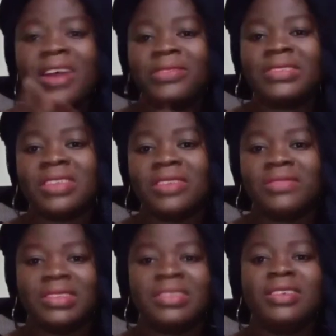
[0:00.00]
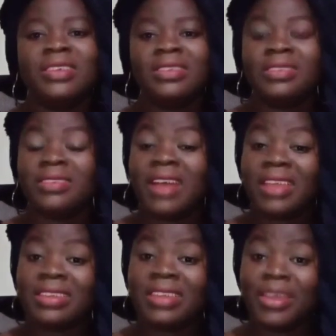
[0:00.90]
So
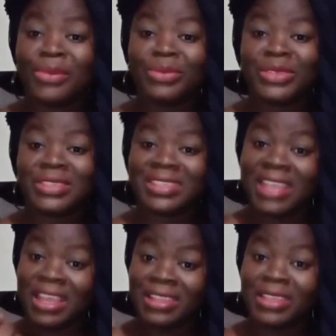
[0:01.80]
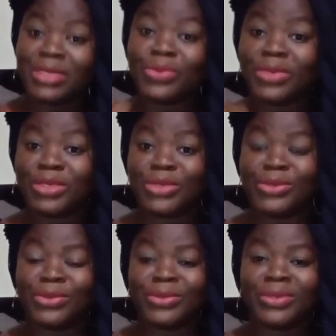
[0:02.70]
I came to share this with
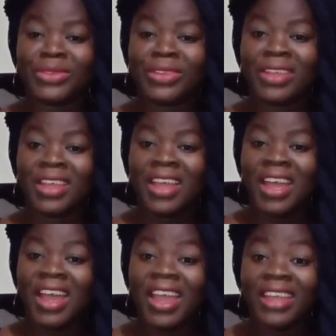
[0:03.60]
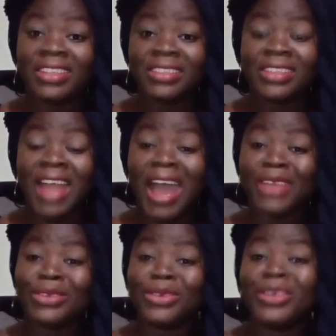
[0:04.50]
you. And are
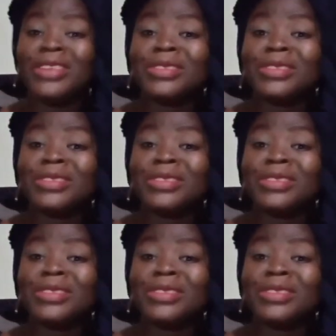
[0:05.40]
you going